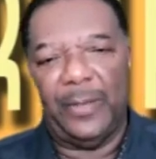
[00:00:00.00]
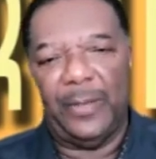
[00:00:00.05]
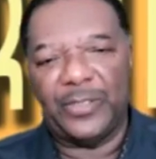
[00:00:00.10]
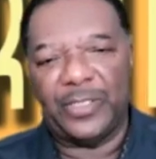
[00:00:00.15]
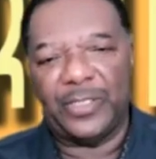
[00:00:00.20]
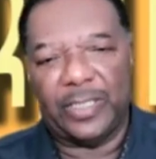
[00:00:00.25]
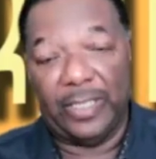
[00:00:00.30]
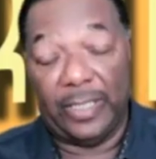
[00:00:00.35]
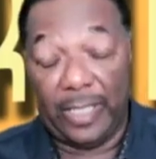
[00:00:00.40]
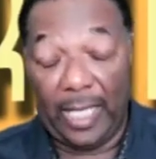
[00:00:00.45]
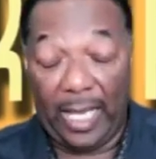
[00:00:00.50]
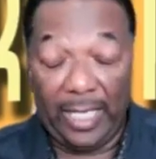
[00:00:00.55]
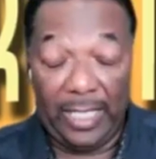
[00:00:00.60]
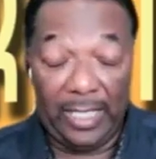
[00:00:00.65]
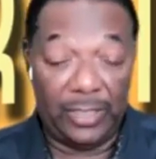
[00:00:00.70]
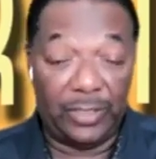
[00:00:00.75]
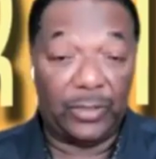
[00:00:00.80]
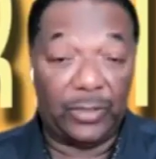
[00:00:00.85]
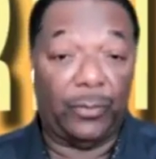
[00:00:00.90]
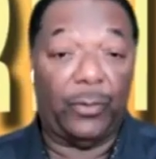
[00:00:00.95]
Epstein, and
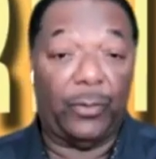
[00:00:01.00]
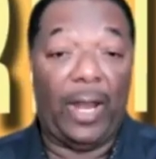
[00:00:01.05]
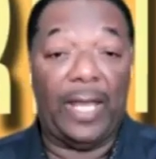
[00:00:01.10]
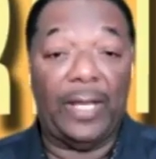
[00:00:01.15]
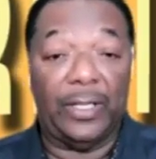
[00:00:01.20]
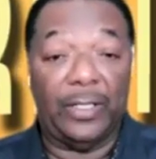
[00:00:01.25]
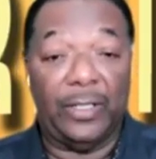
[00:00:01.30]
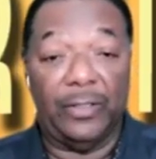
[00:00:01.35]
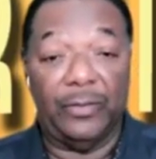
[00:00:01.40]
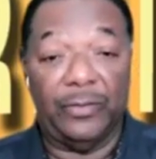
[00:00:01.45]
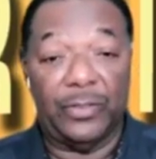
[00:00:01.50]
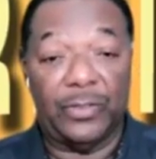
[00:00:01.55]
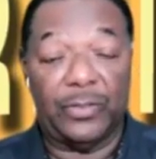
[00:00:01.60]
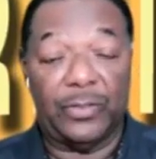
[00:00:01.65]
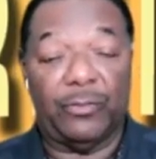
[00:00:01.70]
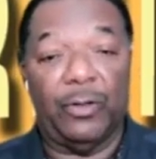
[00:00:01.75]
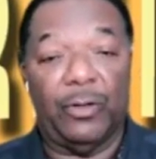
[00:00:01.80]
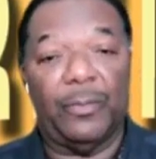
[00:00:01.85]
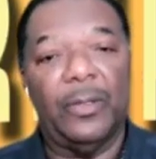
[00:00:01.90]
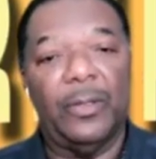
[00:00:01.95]
he's the writer of the
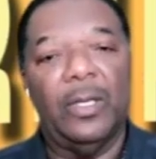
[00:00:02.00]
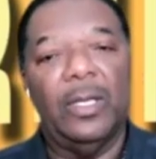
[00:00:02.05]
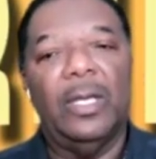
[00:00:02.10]
script.